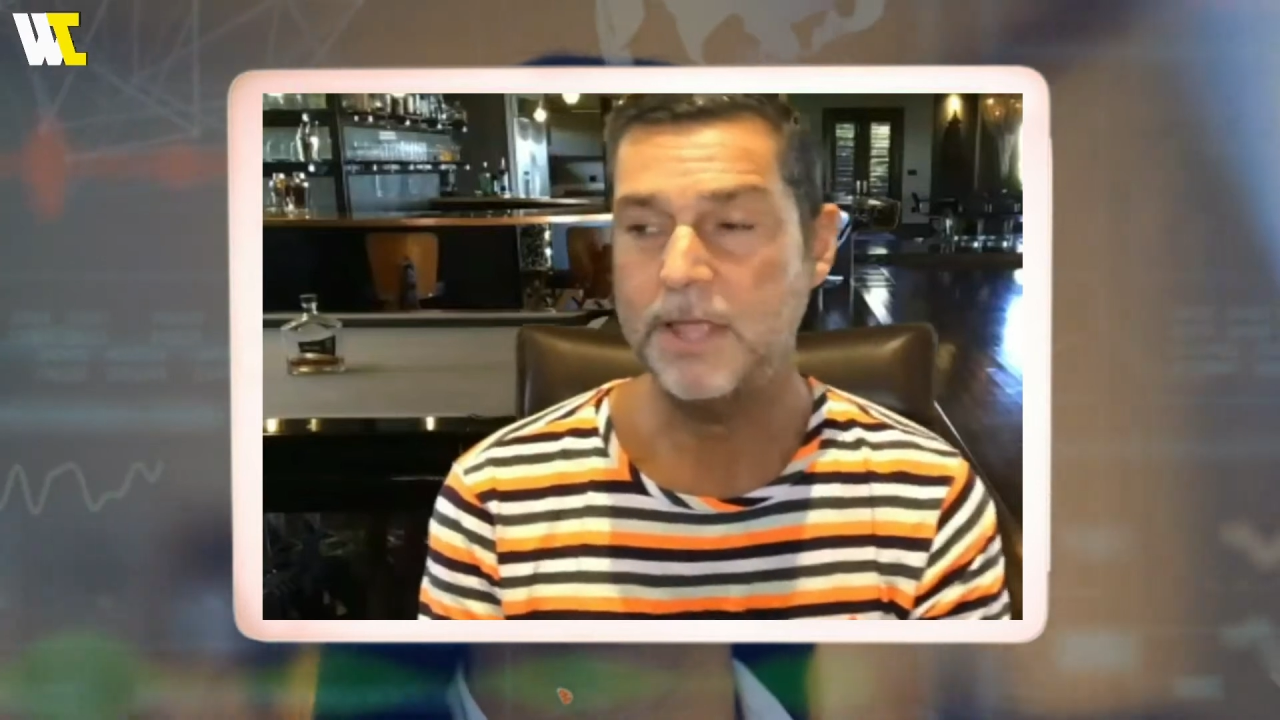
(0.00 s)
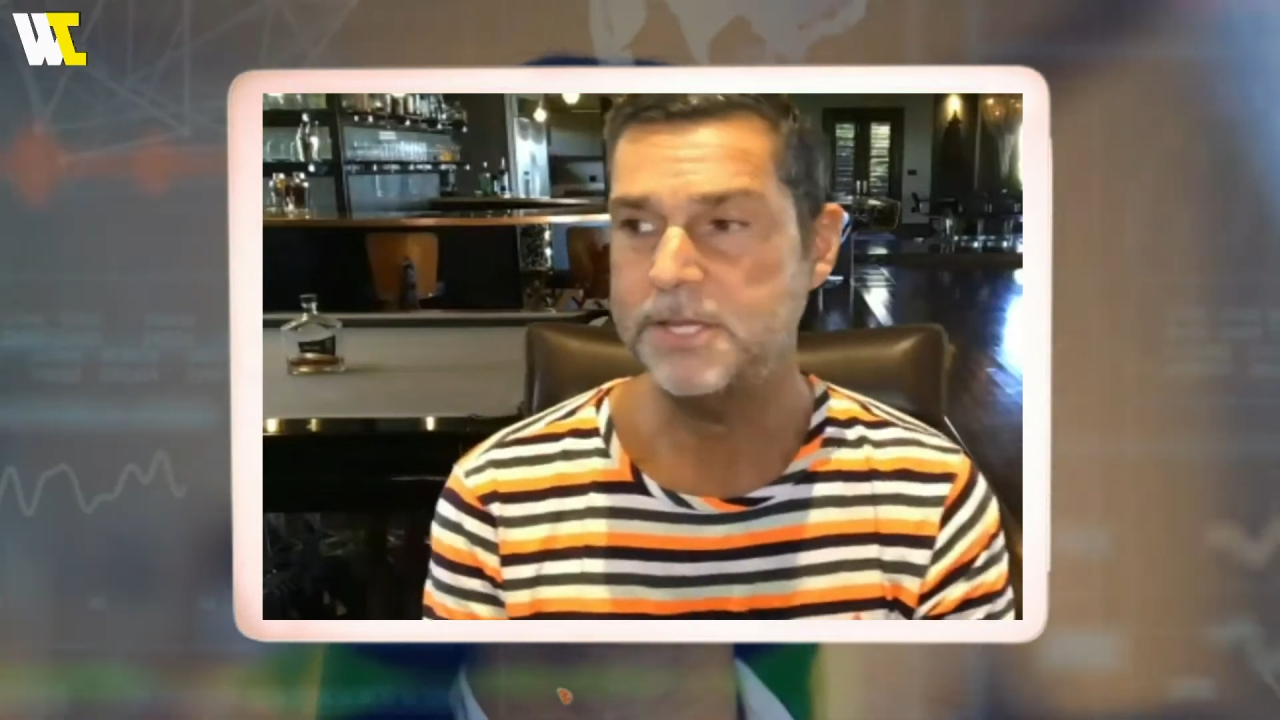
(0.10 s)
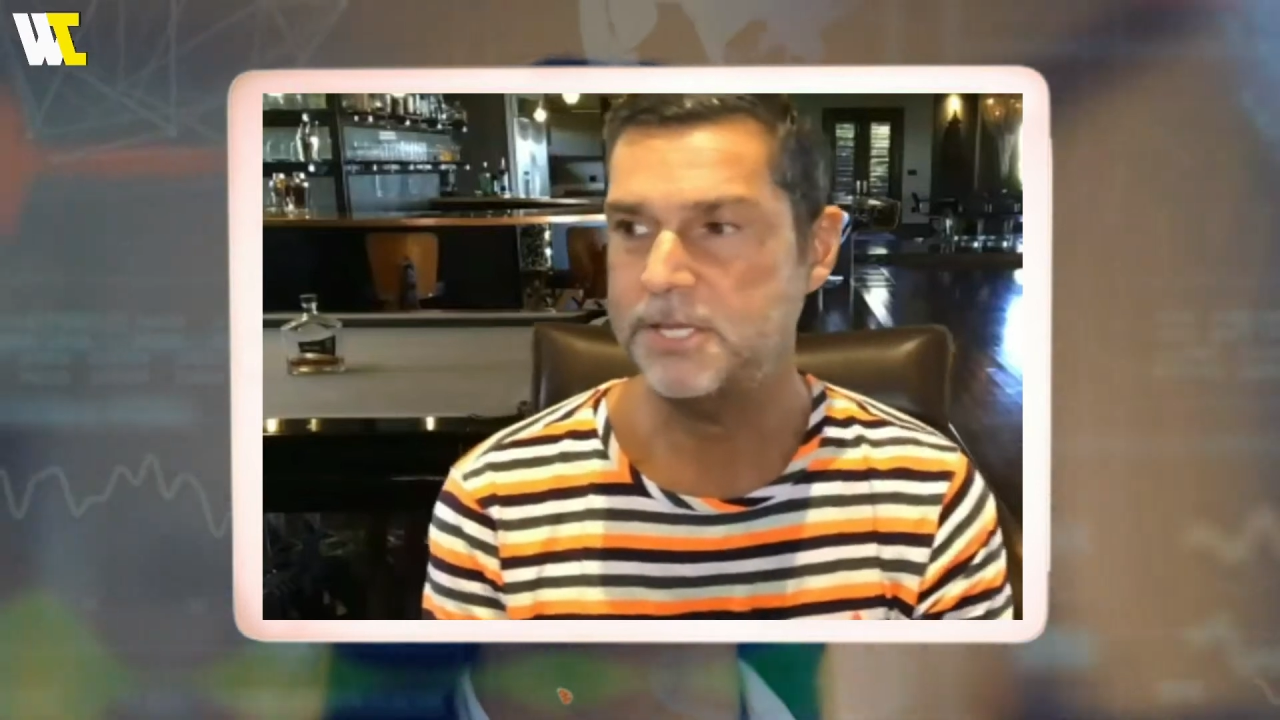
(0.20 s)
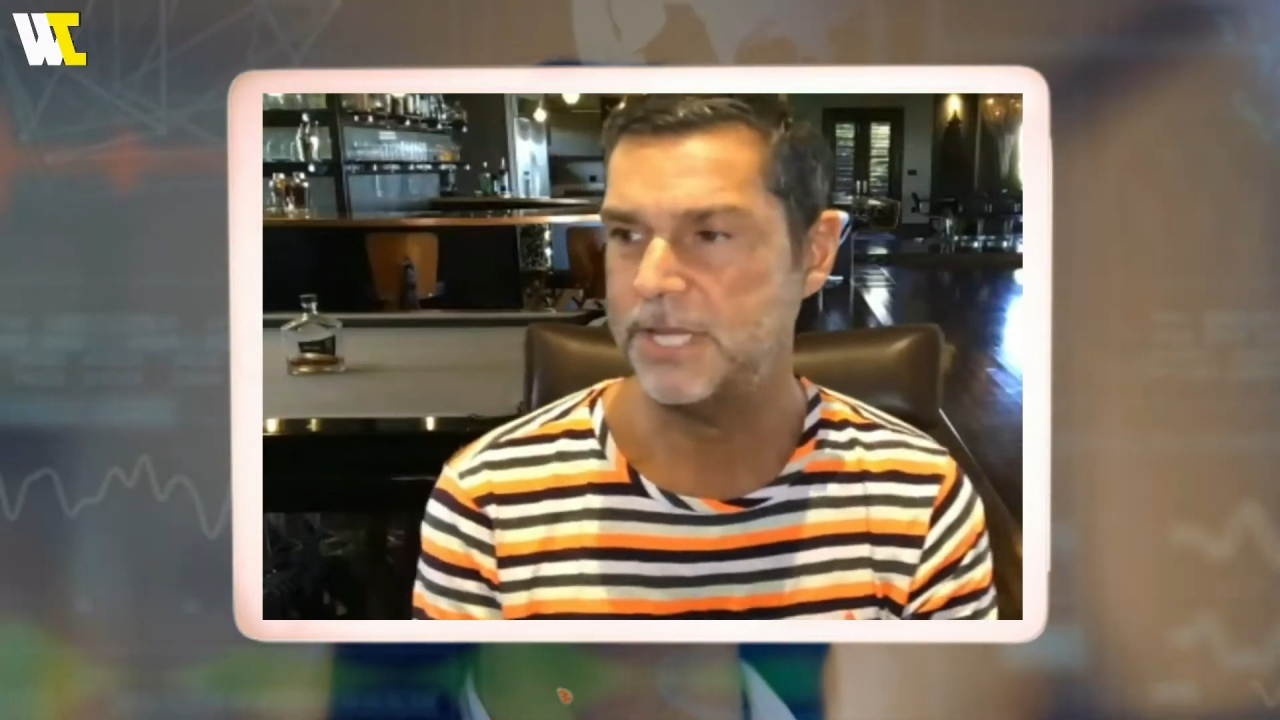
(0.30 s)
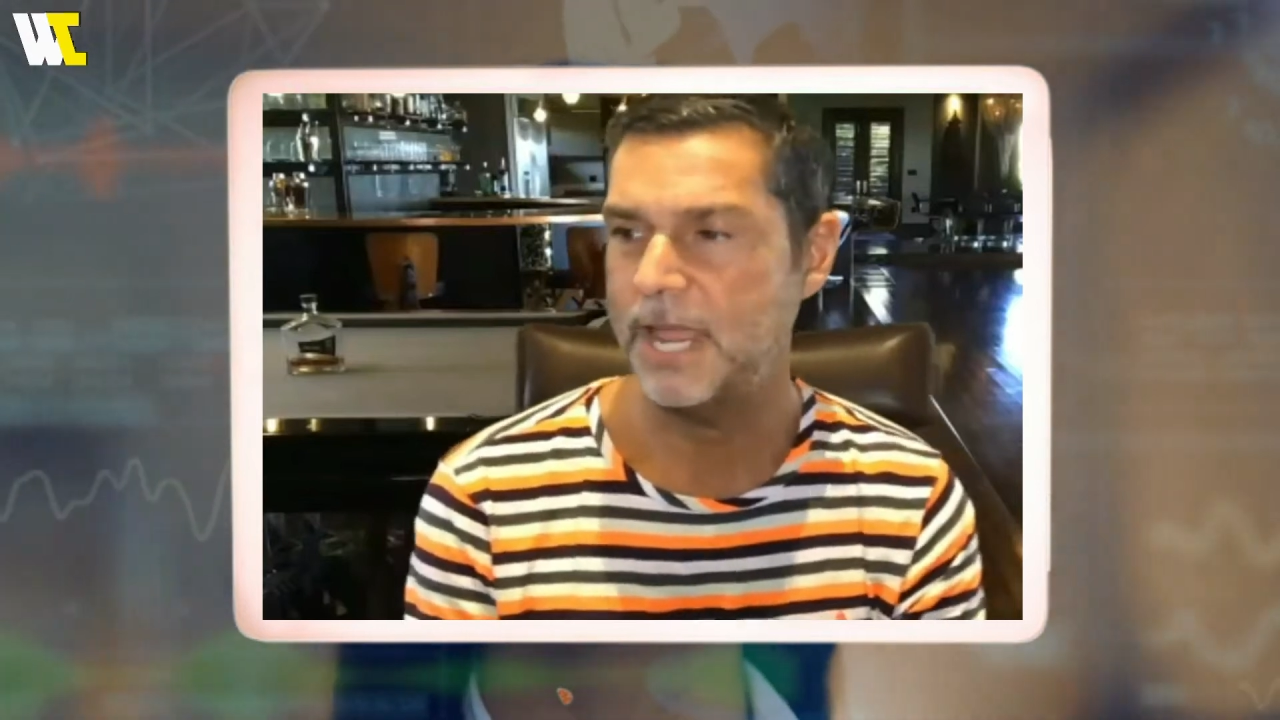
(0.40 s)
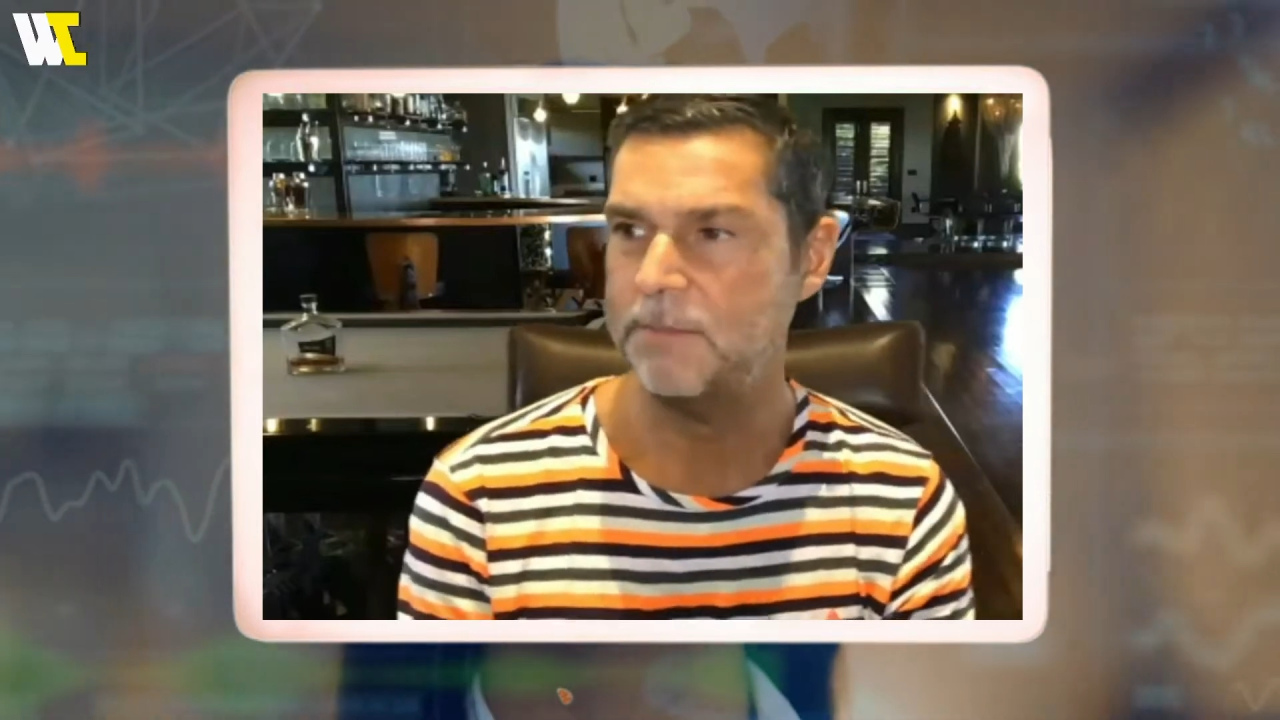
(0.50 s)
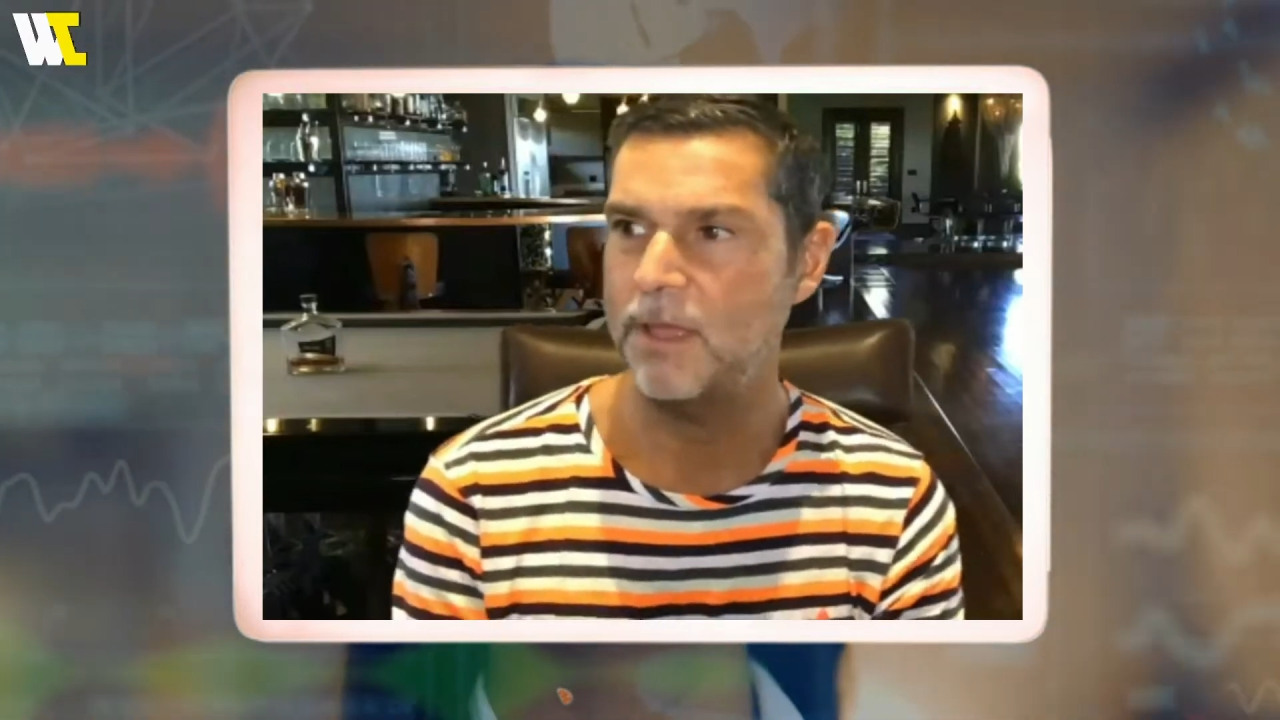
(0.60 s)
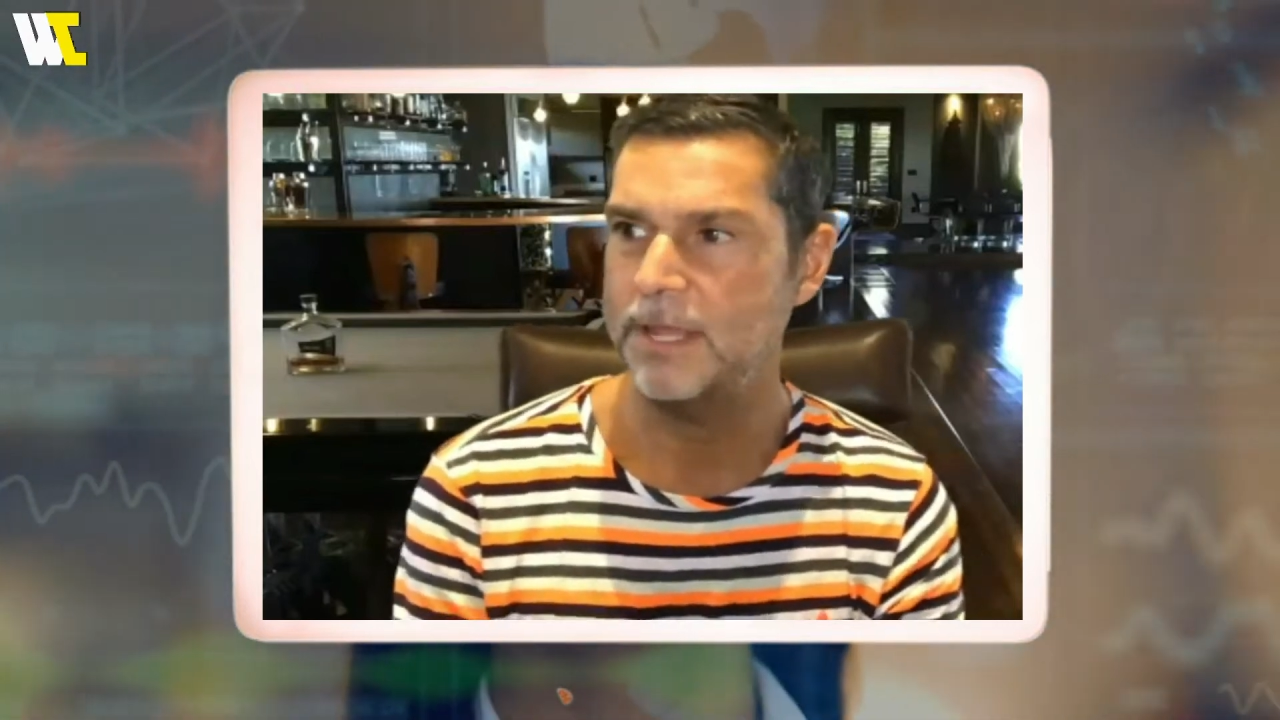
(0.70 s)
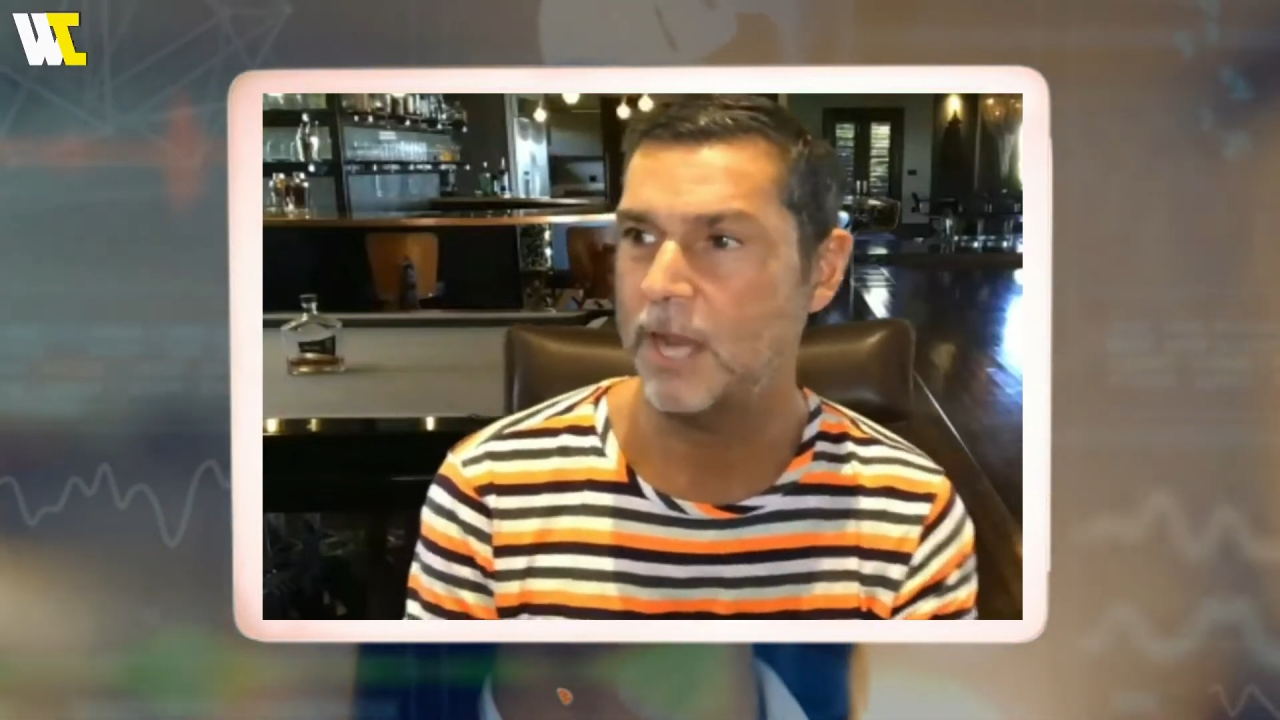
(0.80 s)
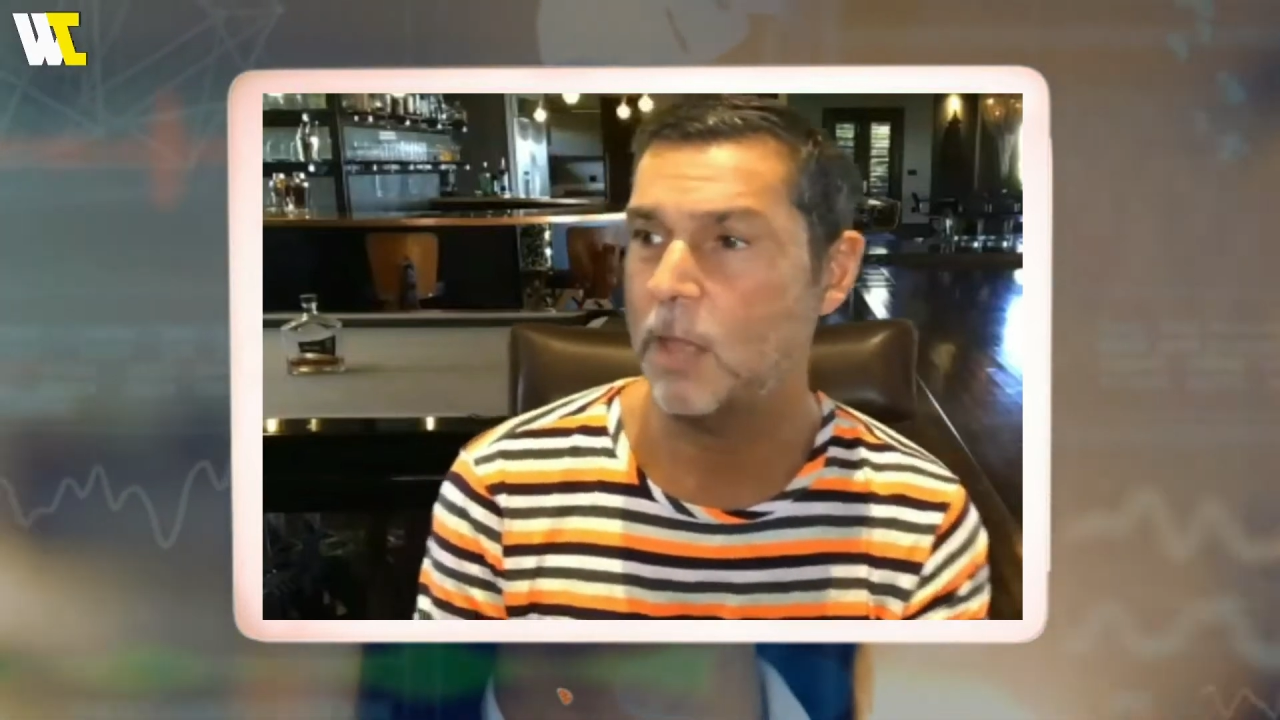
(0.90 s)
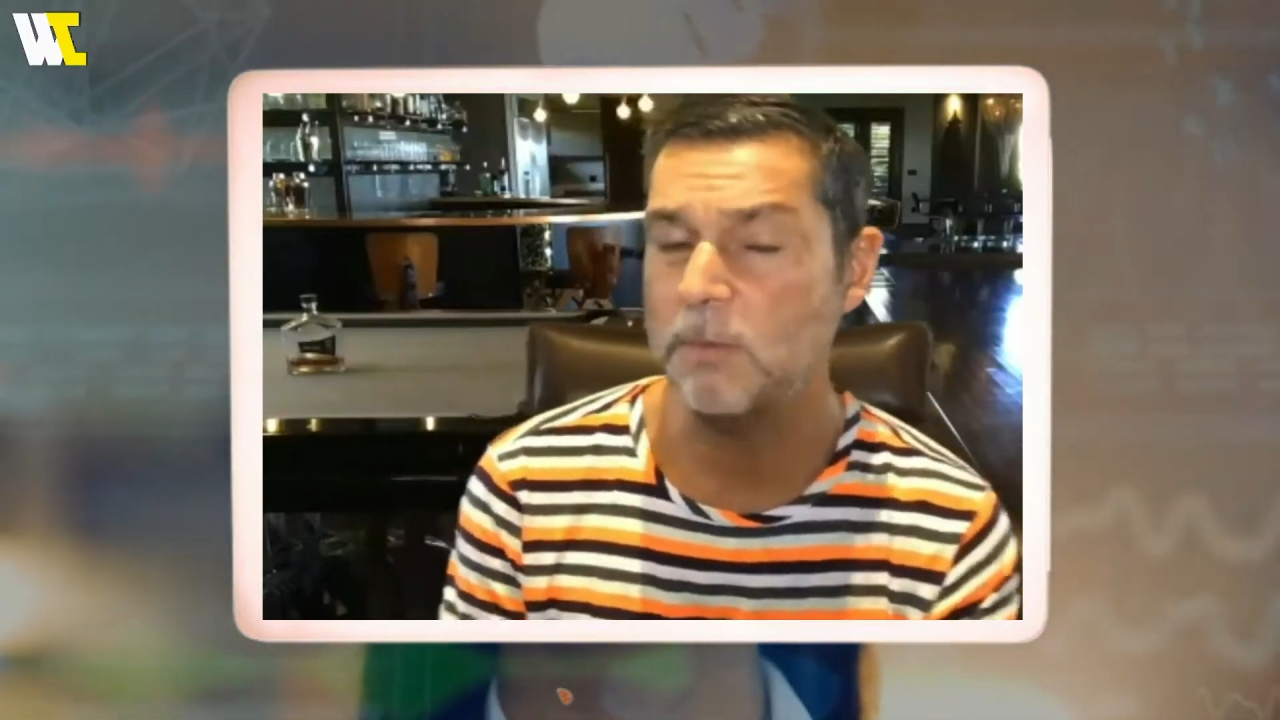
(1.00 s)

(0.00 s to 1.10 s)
just had my global